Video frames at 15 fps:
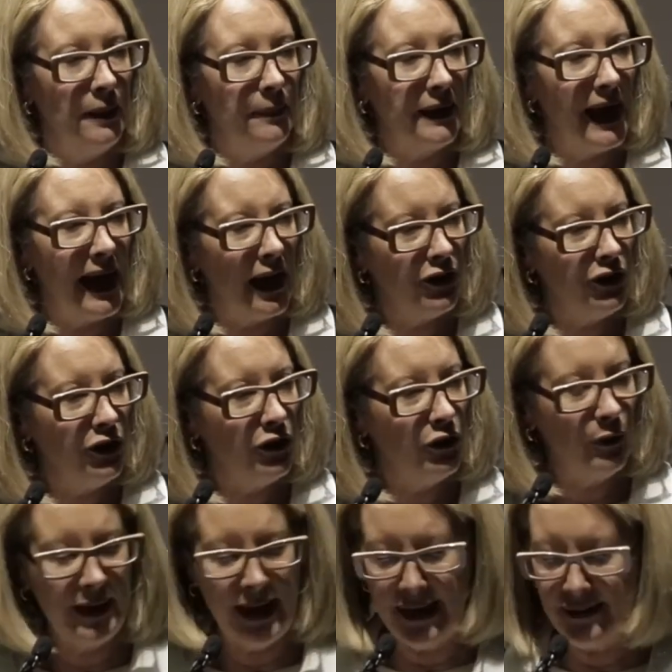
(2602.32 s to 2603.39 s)
But how do you
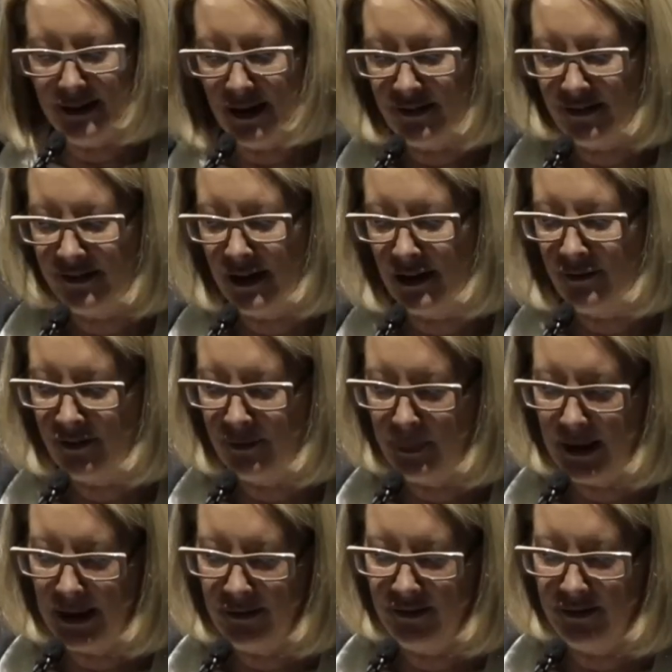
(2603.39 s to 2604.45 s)
create that safe
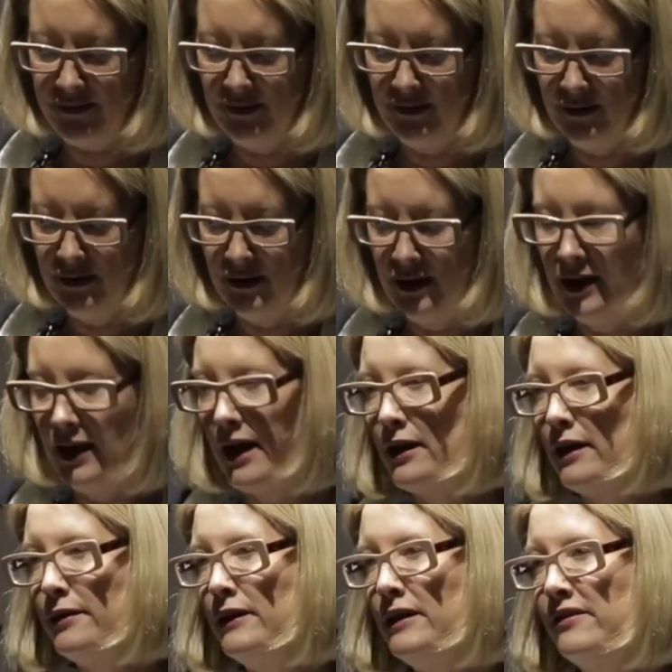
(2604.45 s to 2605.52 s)
space? And
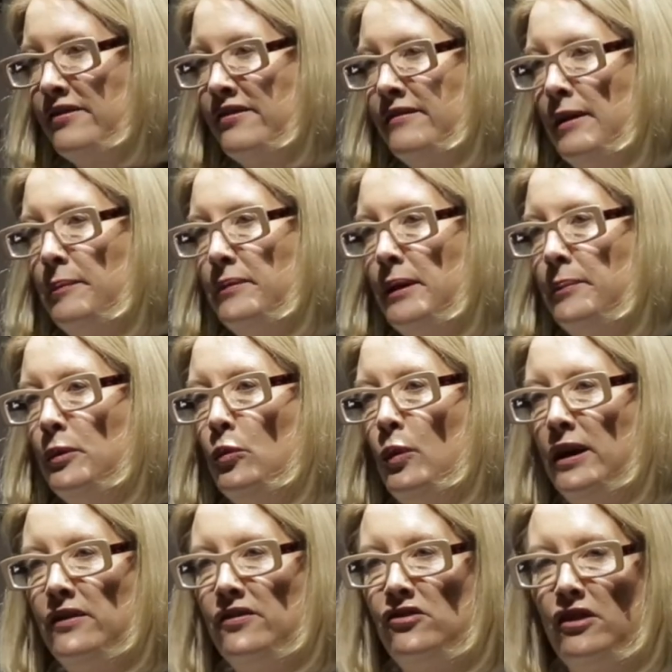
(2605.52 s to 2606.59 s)
I think step number
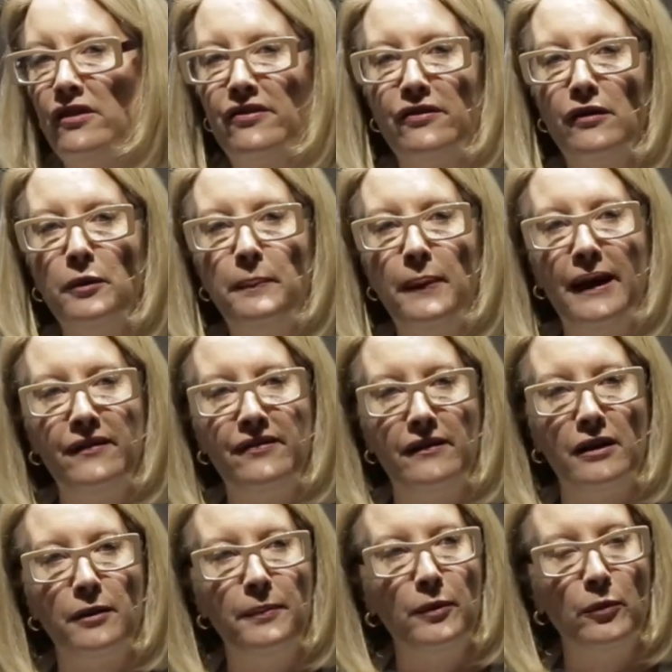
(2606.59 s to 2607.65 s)
one is just so
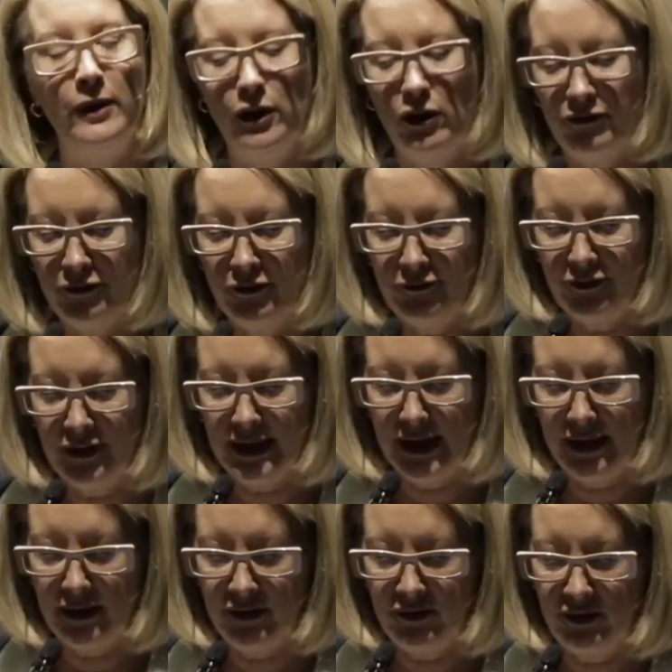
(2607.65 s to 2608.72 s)
basic, but we often
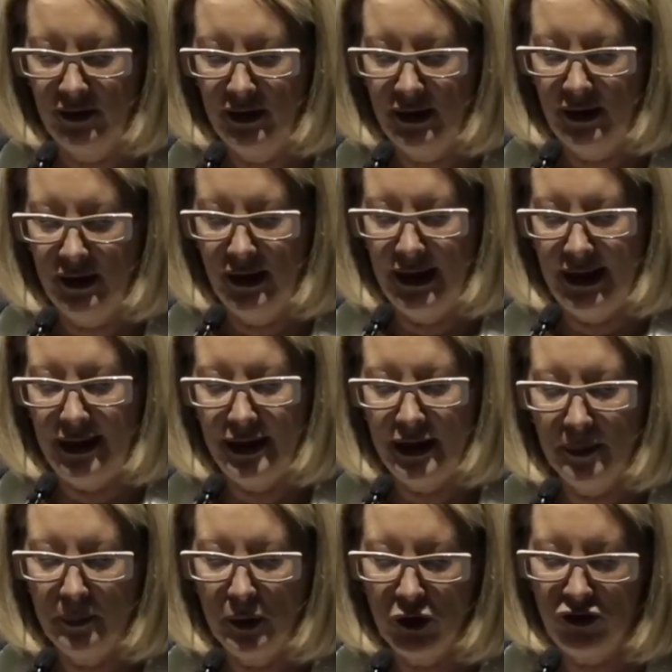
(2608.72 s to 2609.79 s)
forget it in the
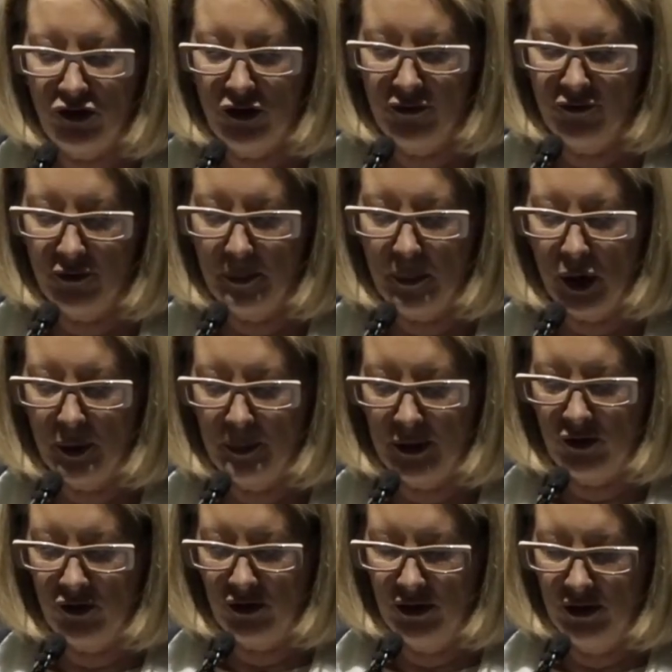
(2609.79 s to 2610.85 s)
emotion of the
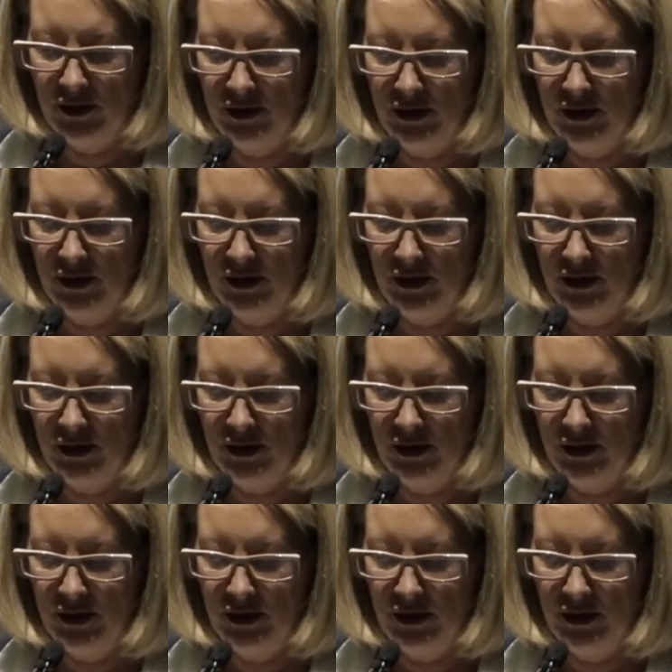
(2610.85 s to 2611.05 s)
moment.